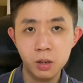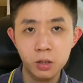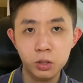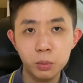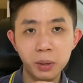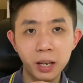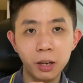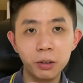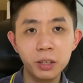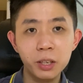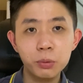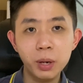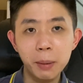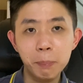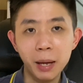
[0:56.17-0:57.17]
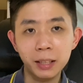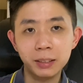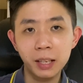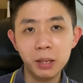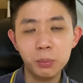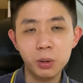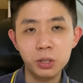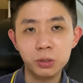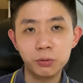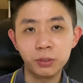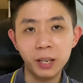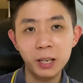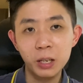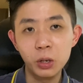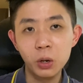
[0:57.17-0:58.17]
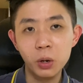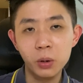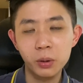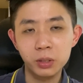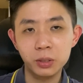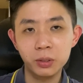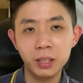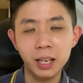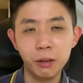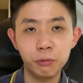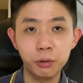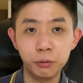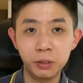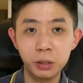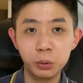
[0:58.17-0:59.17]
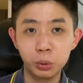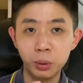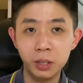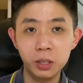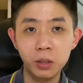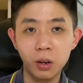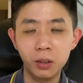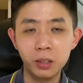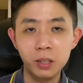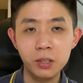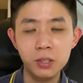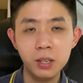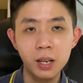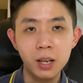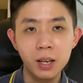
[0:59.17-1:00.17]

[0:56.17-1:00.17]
So my hourly rate back then was very low. It was only like $15 to $20.